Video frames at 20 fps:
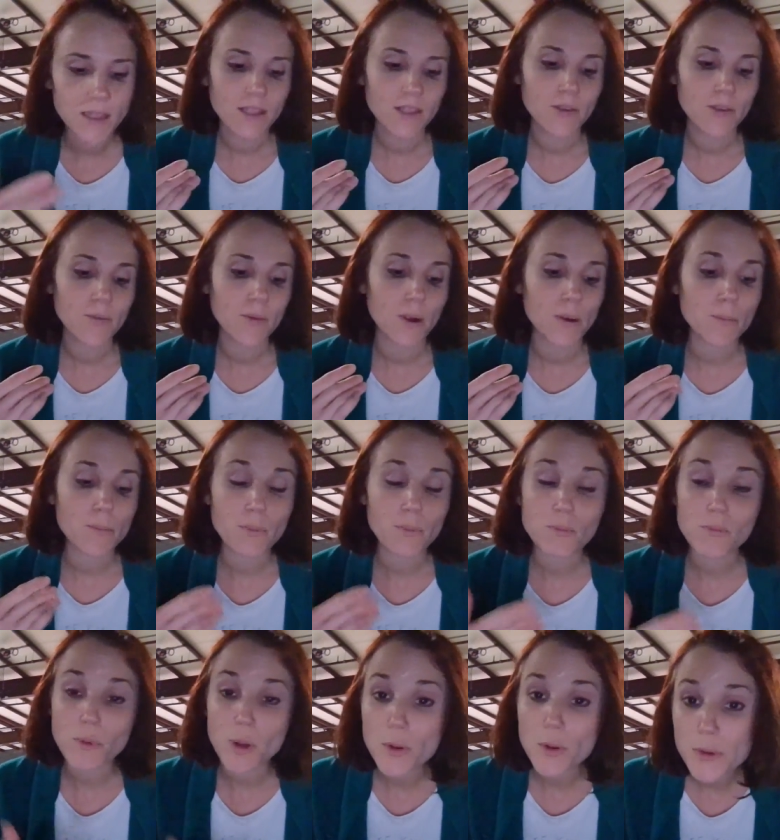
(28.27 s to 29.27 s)
you are
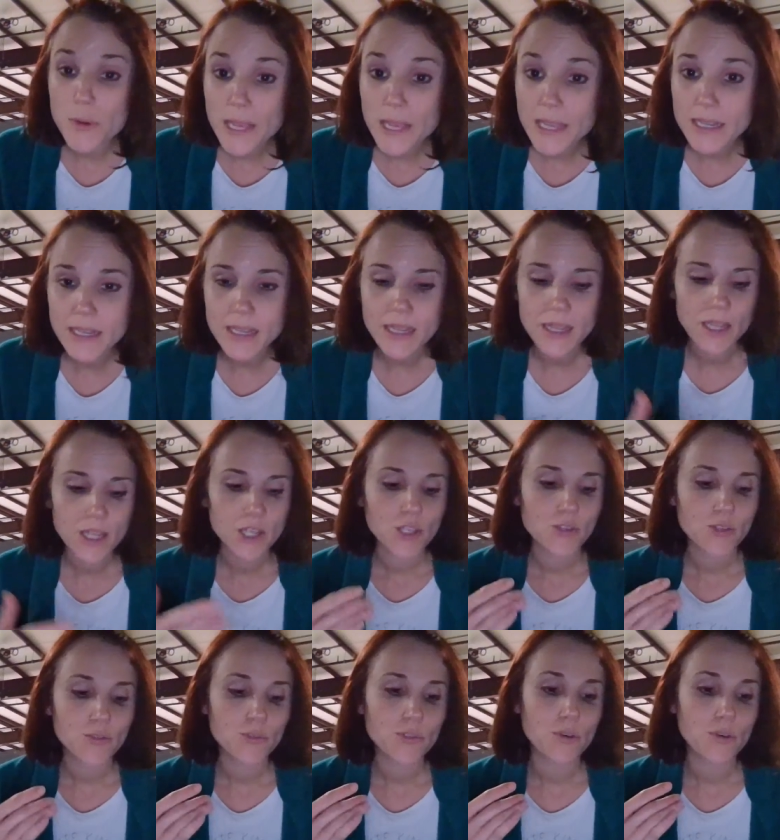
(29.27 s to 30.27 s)
broken,
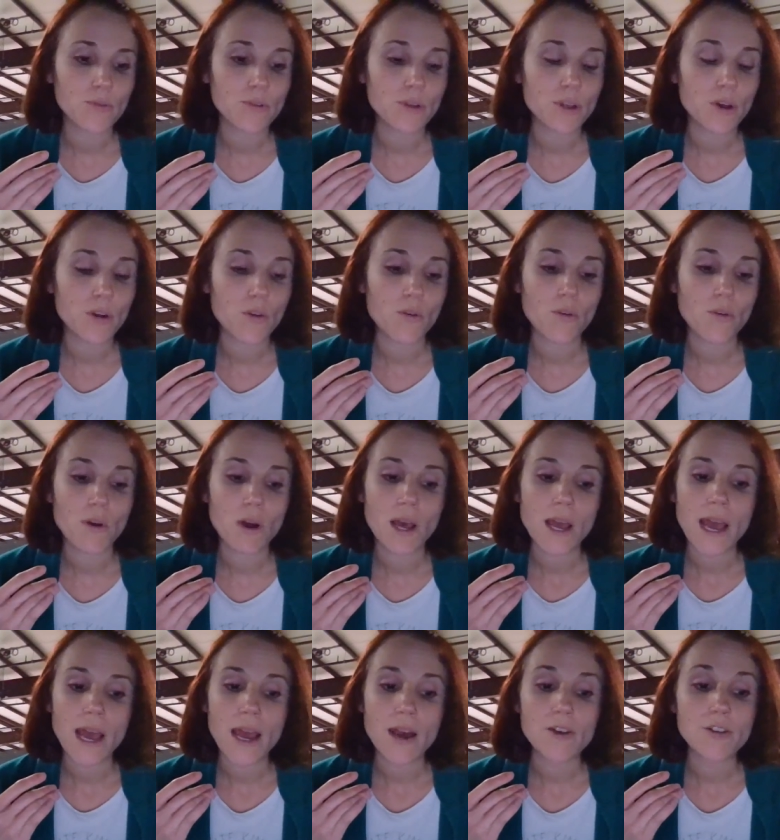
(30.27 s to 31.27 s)
you don't know
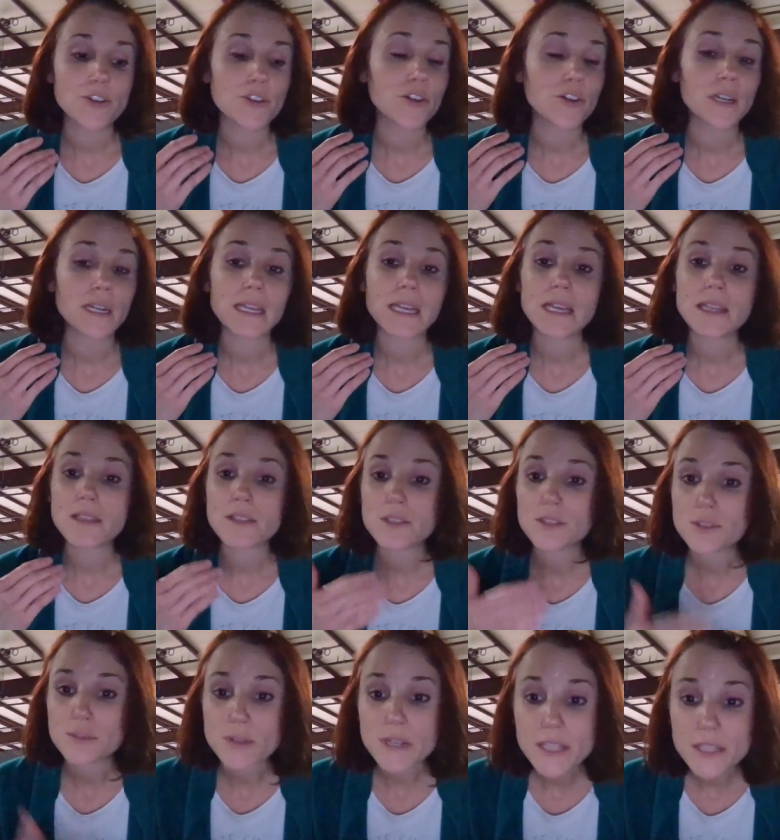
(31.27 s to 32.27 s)
how you're going to get the
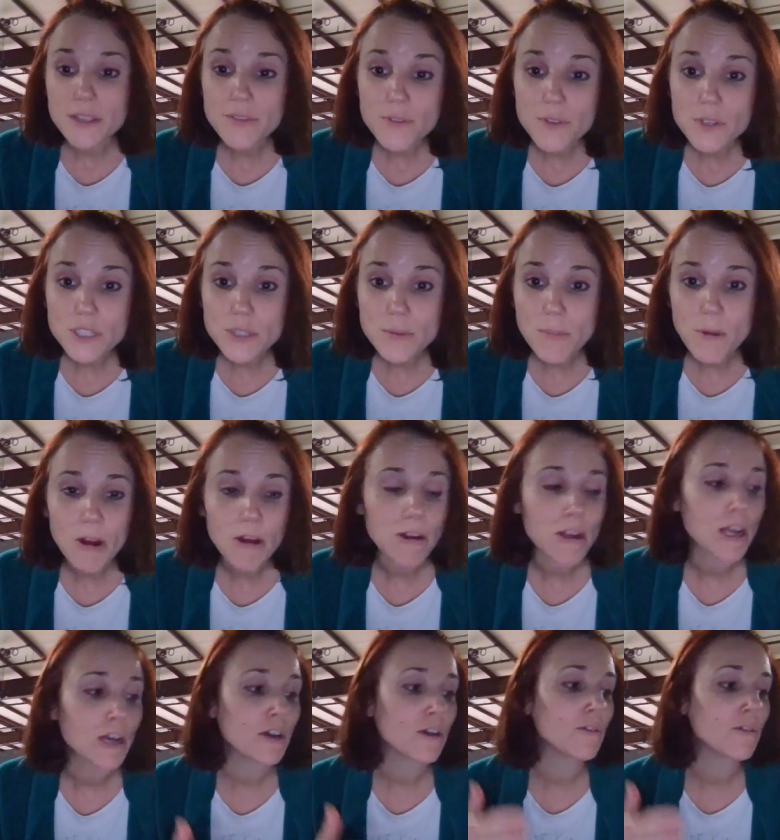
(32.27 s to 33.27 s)
strength for
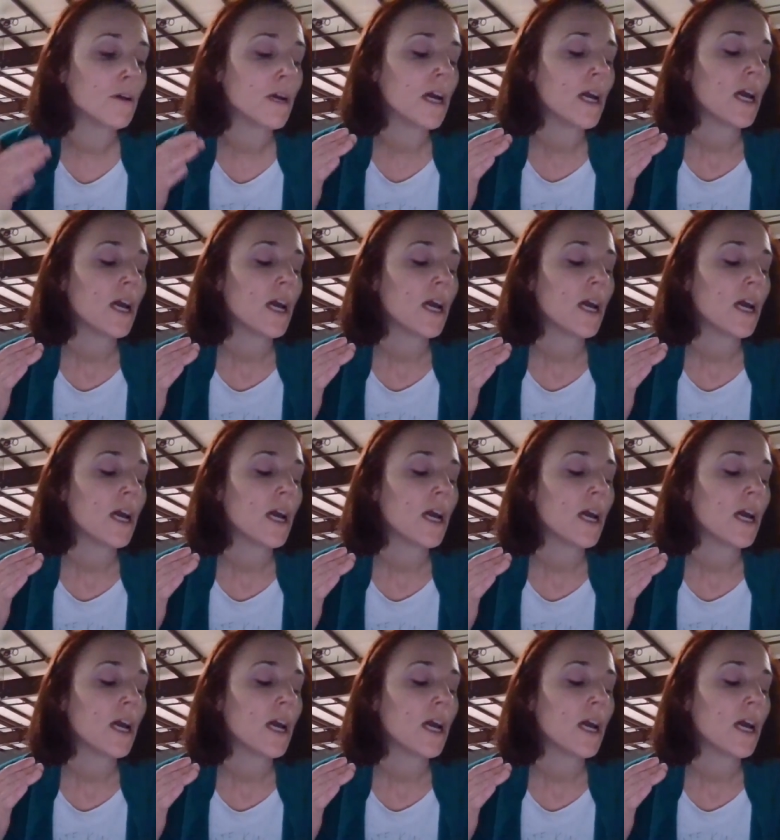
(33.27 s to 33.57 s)
tomorrow,